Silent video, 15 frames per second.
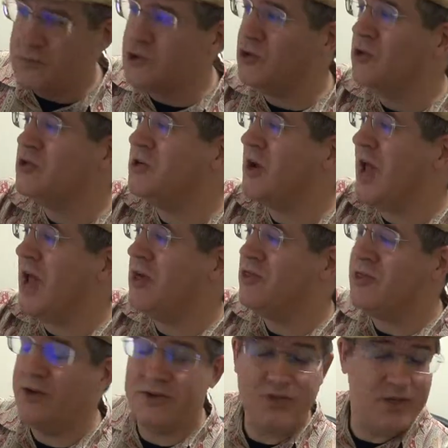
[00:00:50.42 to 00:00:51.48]
So there's our eighth
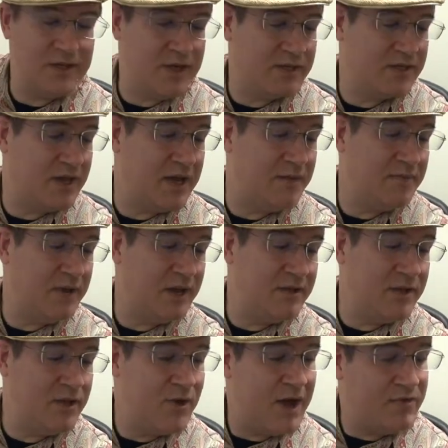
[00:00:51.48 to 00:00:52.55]
notes the next time. And
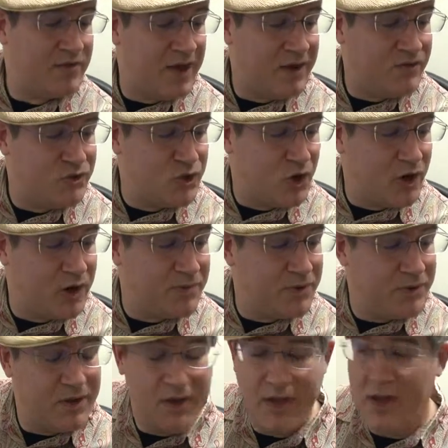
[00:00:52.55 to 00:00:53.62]
then you have F sharp
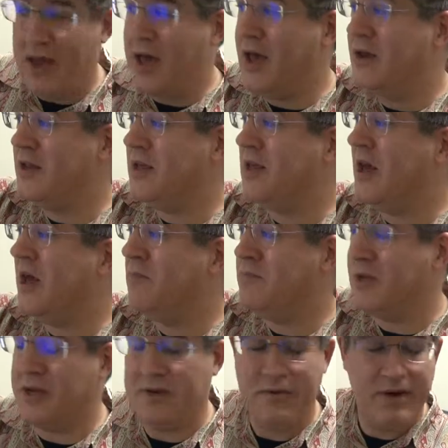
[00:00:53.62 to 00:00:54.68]
and, and
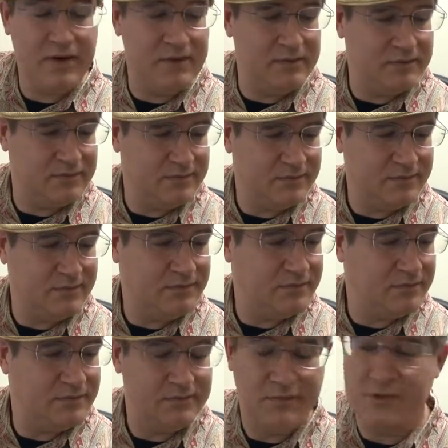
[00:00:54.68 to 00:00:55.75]
B, right?
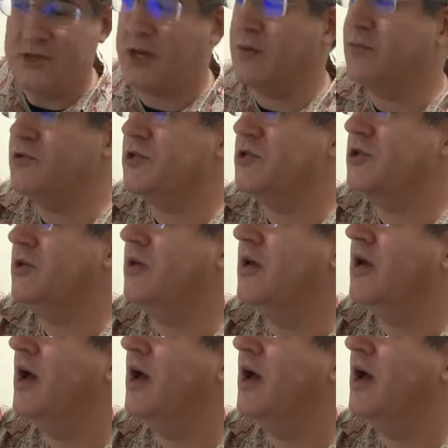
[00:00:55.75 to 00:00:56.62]
Second position.